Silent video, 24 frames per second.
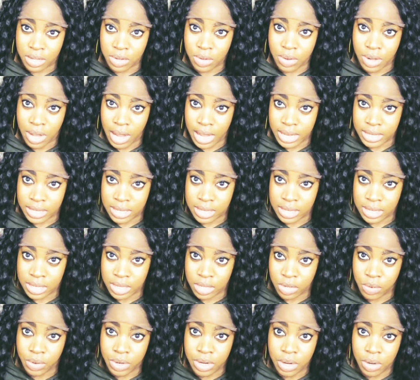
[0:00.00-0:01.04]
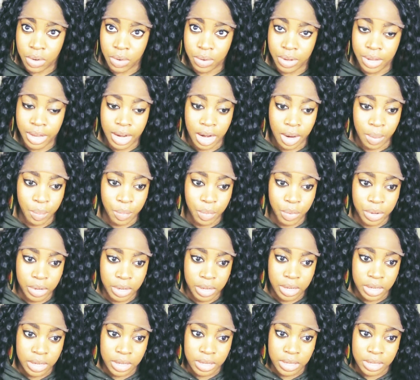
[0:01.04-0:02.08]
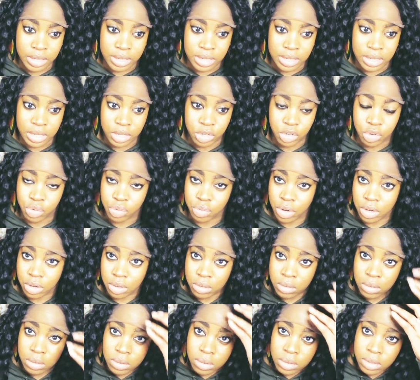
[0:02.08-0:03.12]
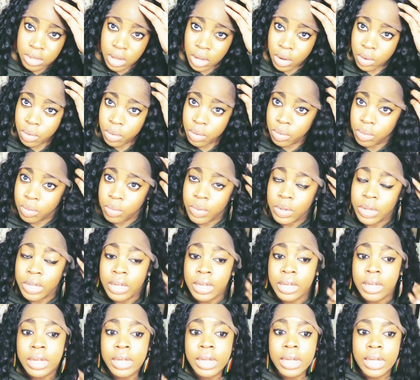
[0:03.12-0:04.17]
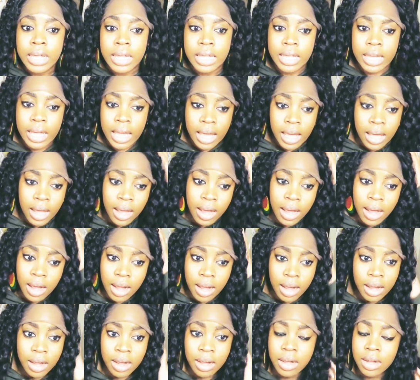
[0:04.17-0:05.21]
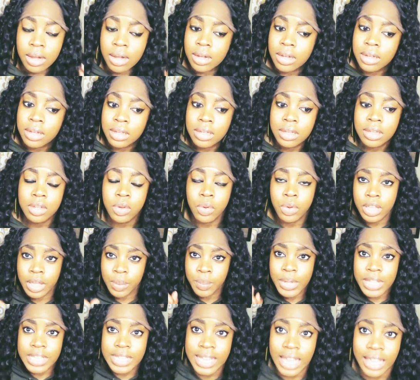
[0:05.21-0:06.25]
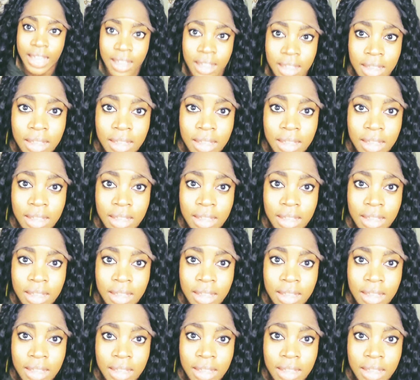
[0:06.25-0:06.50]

to you guys because doing it on camera is a struggle. So yeah, so give me a second.